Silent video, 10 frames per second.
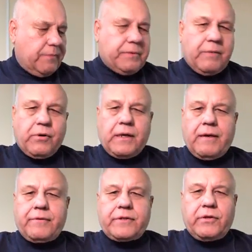September
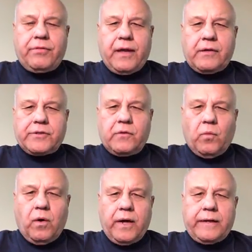11,
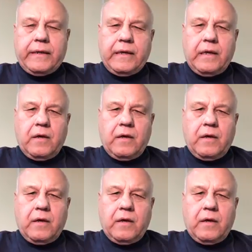2001,